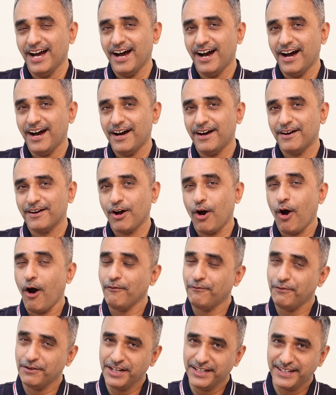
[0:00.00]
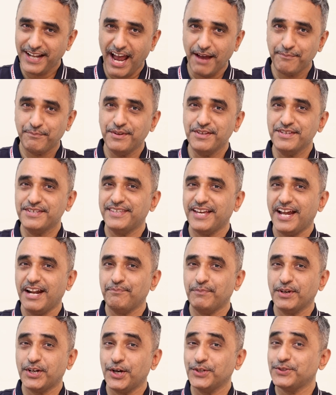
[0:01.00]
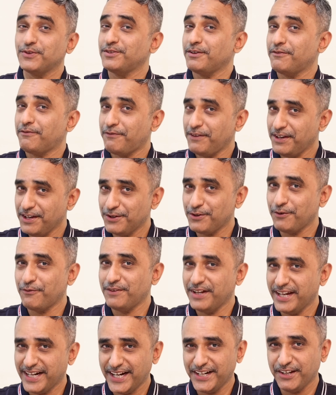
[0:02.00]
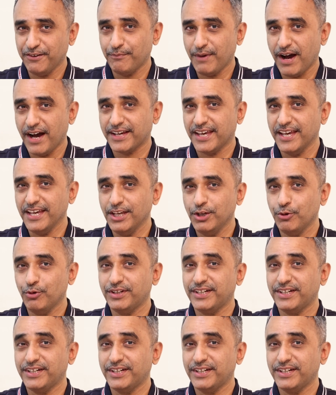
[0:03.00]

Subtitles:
Often it happens that because of the fear of negative marking,